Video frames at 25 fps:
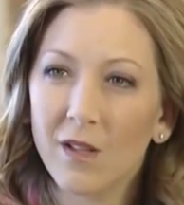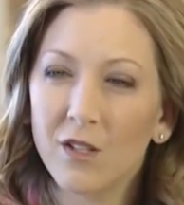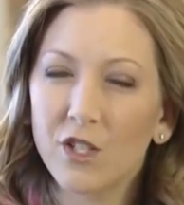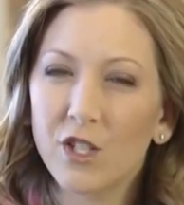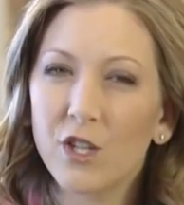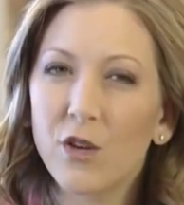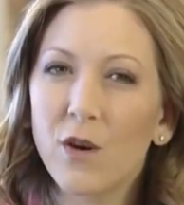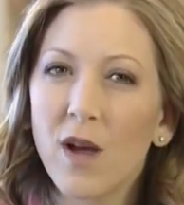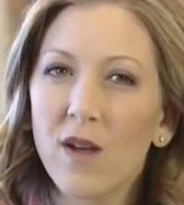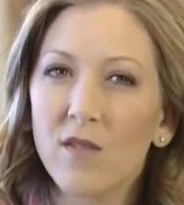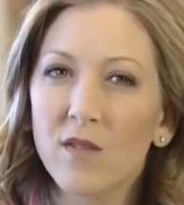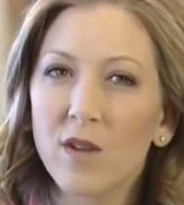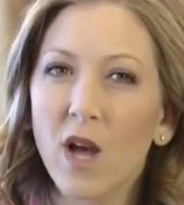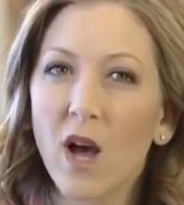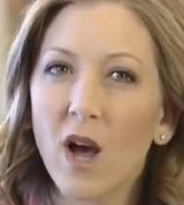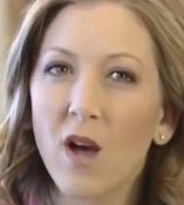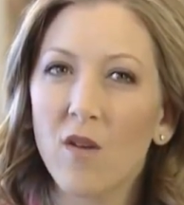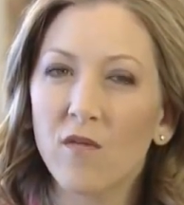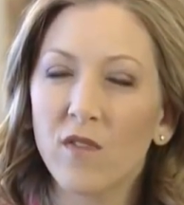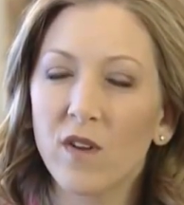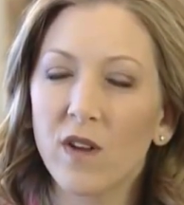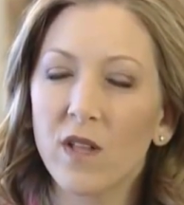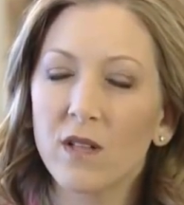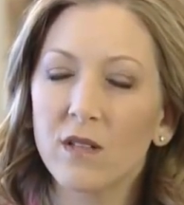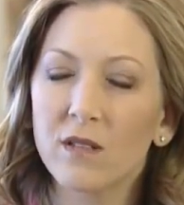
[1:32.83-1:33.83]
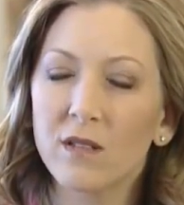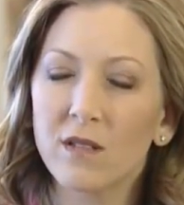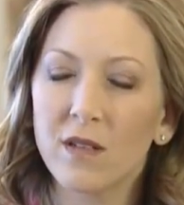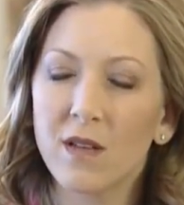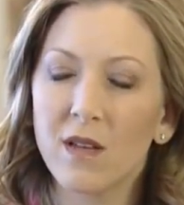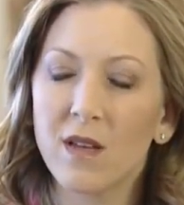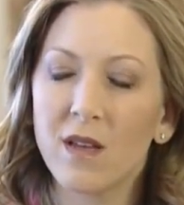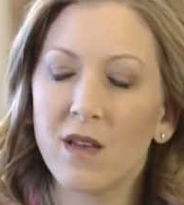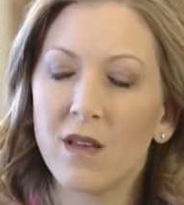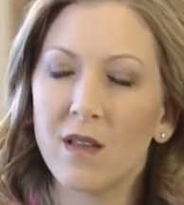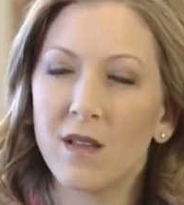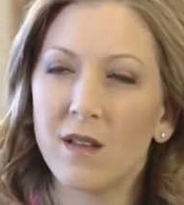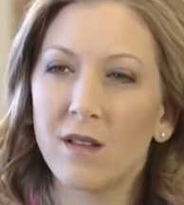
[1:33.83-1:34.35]
Do you have confidence
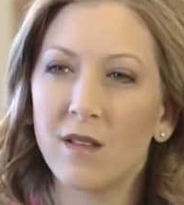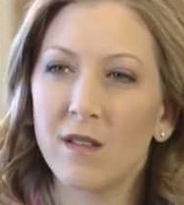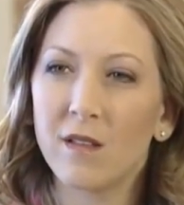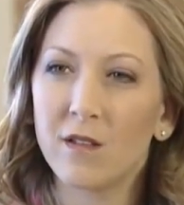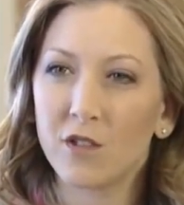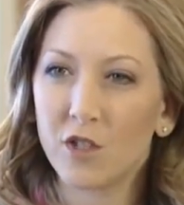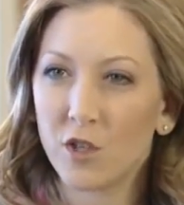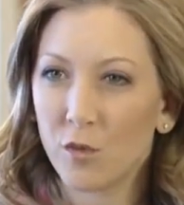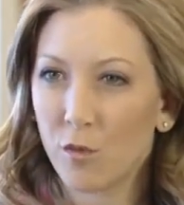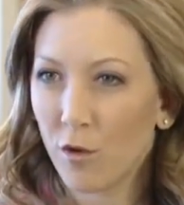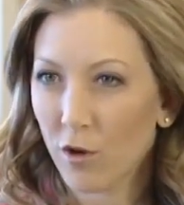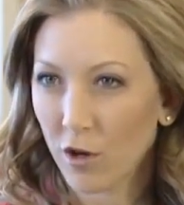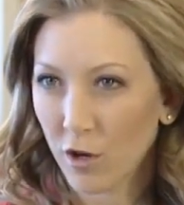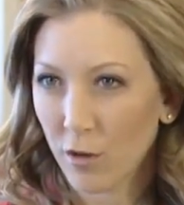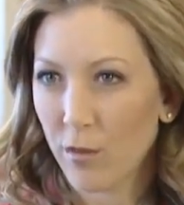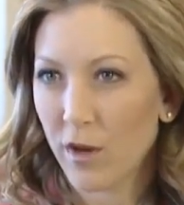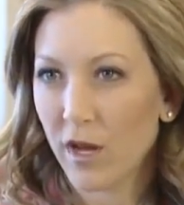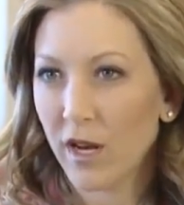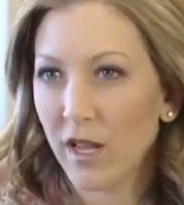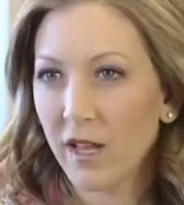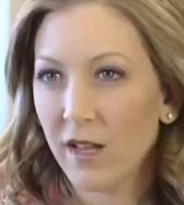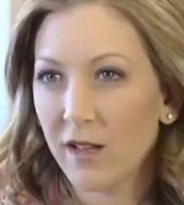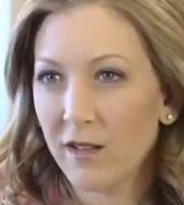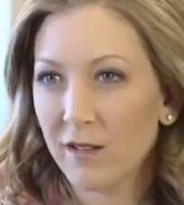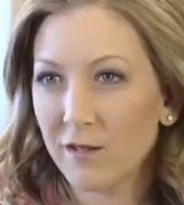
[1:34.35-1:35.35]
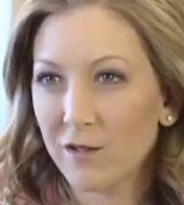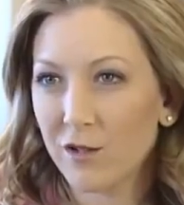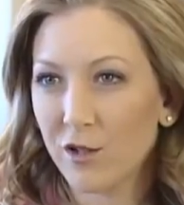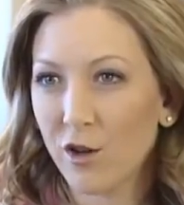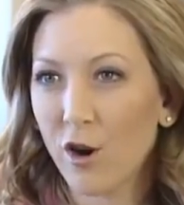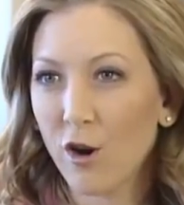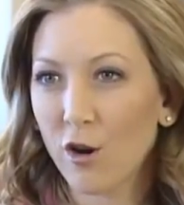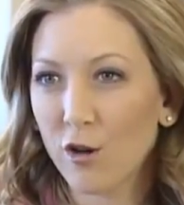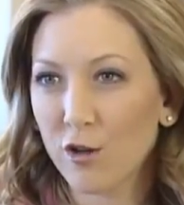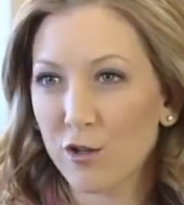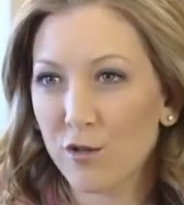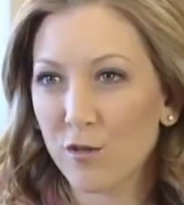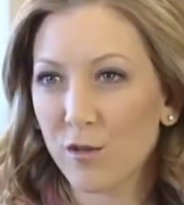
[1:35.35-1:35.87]
in the super committee
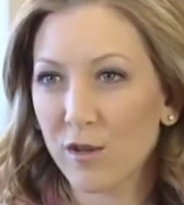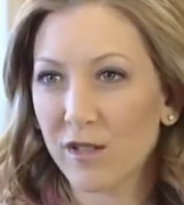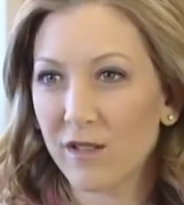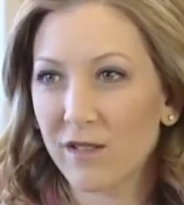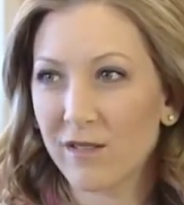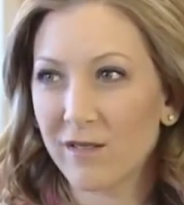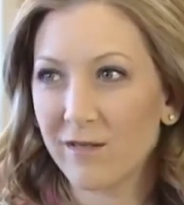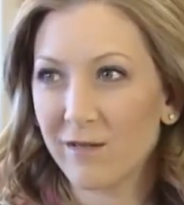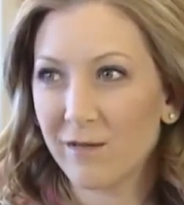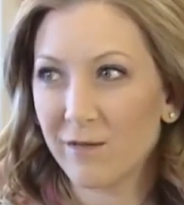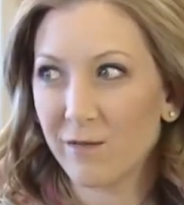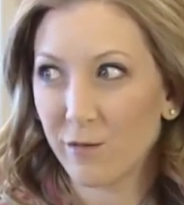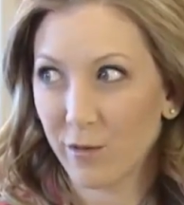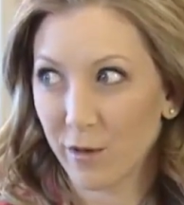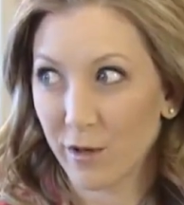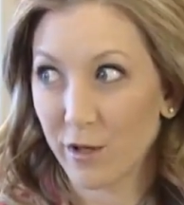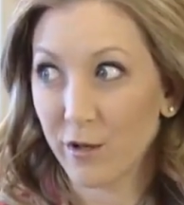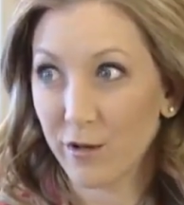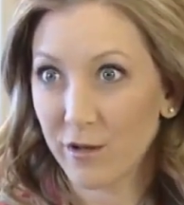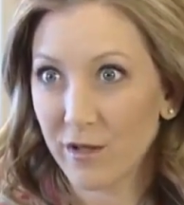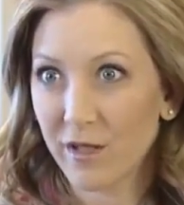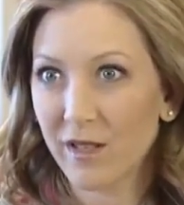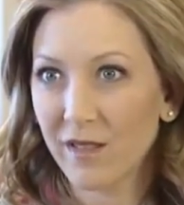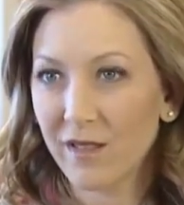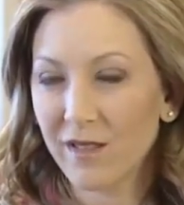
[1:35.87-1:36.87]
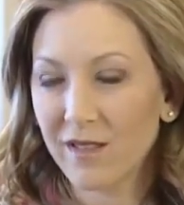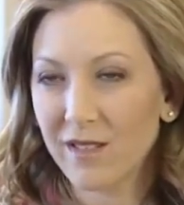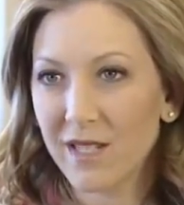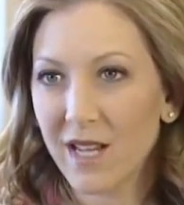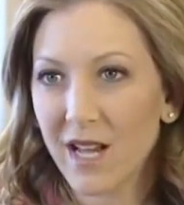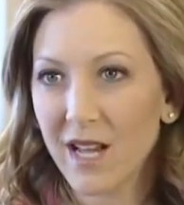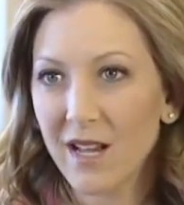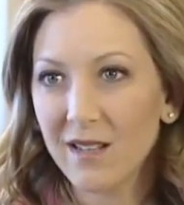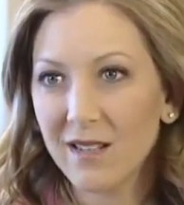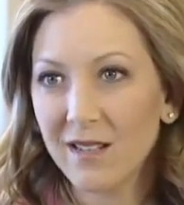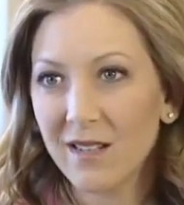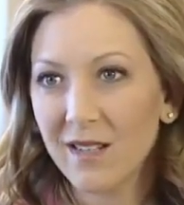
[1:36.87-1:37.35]
charged with reducing the debt?